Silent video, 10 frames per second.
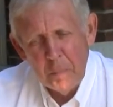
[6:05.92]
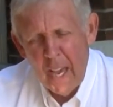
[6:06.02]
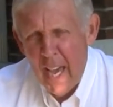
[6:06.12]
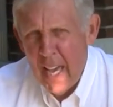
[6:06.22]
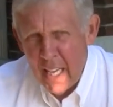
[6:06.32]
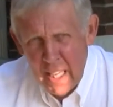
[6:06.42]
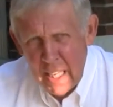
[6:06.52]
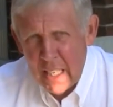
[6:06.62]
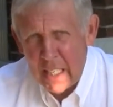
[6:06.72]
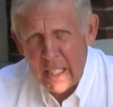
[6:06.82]
I
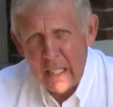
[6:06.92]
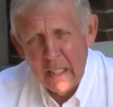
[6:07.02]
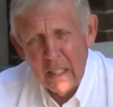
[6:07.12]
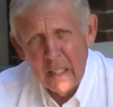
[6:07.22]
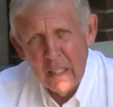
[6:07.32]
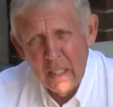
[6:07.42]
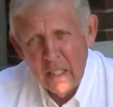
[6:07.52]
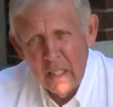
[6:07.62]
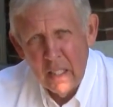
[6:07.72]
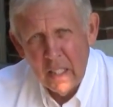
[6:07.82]
hate it.
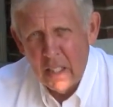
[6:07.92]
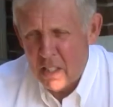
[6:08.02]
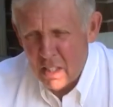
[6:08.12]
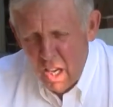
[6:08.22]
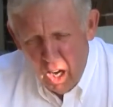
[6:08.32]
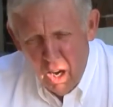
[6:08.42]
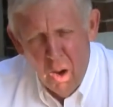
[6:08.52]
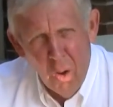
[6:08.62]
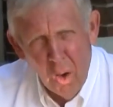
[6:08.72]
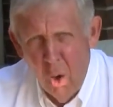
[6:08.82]
And it's
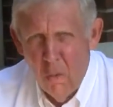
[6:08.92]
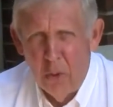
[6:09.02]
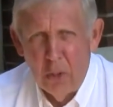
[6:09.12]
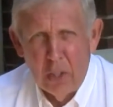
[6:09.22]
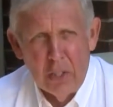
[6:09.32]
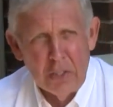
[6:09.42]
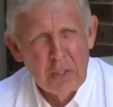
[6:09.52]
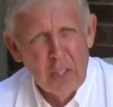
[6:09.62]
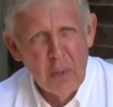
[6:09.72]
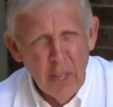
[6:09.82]
all over
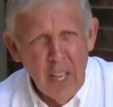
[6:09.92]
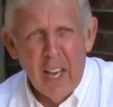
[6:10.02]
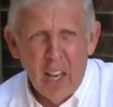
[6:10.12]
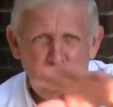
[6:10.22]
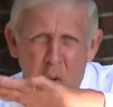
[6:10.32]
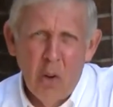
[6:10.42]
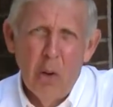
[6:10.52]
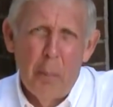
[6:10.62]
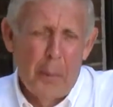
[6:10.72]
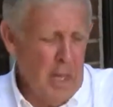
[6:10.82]
us. And we got
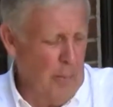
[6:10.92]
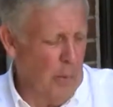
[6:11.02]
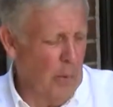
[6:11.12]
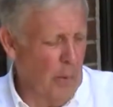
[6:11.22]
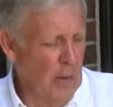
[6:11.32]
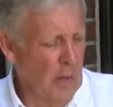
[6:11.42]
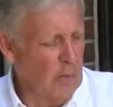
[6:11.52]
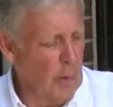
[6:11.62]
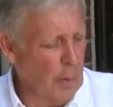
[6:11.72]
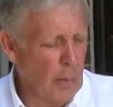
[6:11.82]
local people
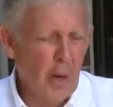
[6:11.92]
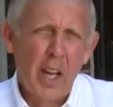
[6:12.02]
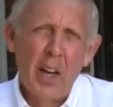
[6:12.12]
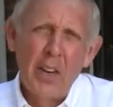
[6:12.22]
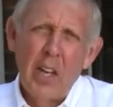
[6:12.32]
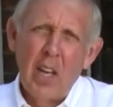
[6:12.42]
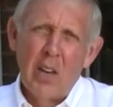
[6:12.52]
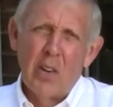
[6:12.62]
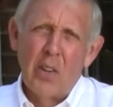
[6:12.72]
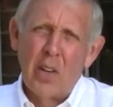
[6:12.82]
from around
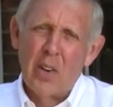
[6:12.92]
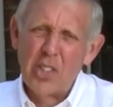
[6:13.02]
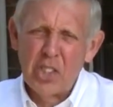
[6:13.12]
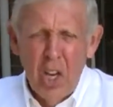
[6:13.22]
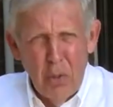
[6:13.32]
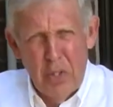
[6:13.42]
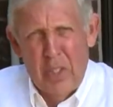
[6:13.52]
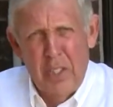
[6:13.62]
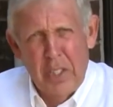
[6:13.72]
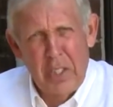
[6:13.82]
here that are
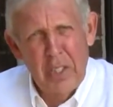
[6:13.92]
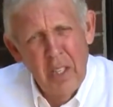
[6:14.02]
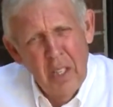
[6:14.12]
socialists,